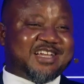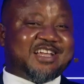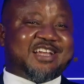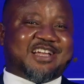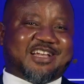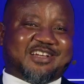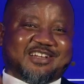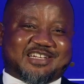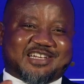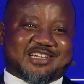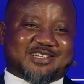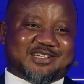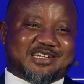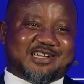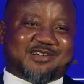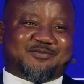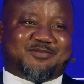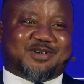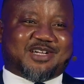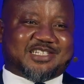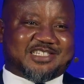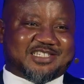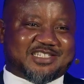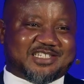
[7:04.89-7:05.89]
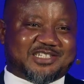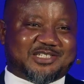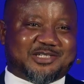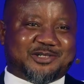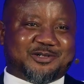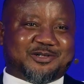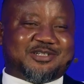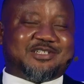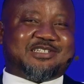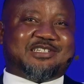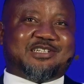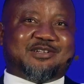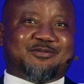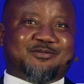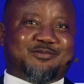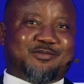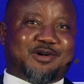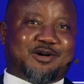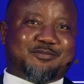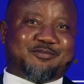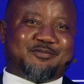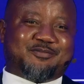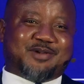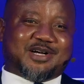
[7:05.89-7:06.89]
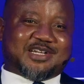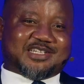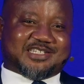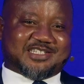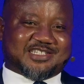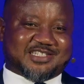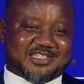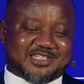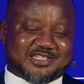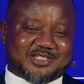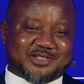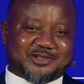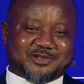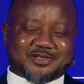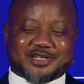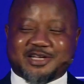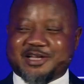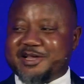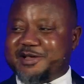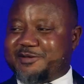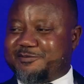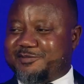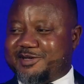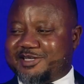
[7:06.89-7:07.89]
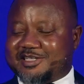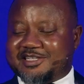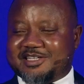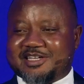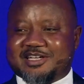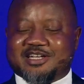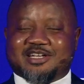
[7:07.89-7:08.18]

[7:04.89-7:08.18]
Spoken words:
That part is a joke. The mom part is a joke, but.